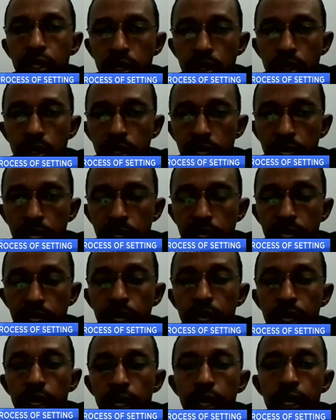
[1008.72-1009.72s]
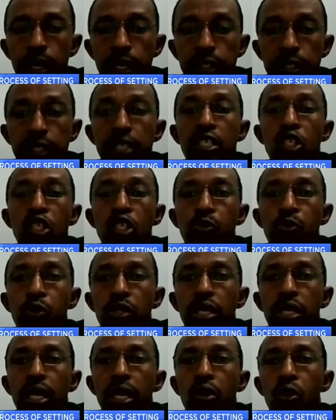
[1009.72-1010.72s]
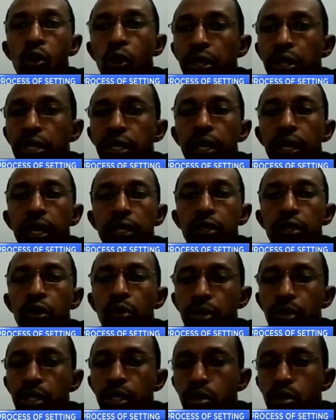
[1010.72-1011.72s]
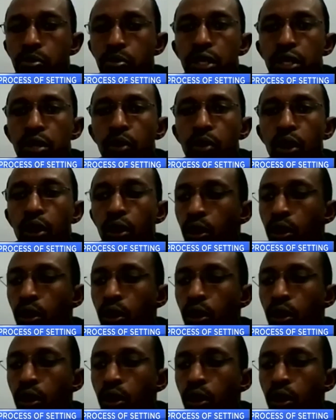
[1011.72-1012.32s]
sector, the disputes are going a little bit minimal,